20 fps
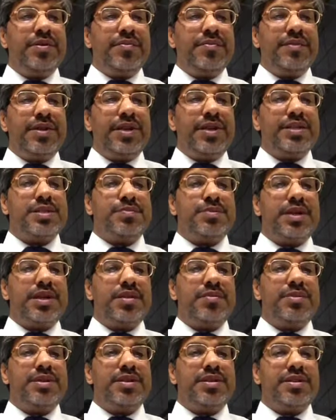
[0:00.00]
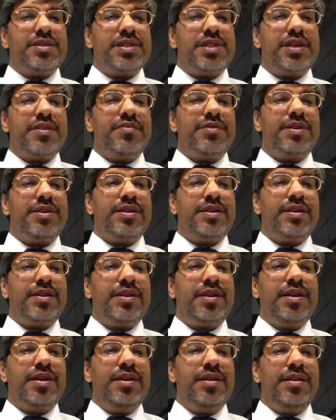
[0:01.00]
various parameters given in
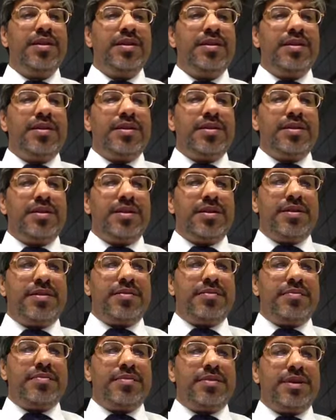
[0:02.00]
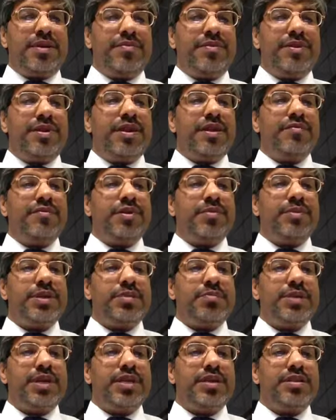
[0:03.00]
the our
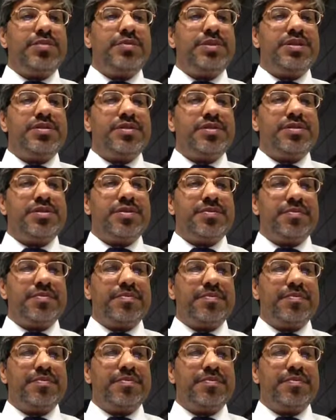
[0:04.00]
environment management system.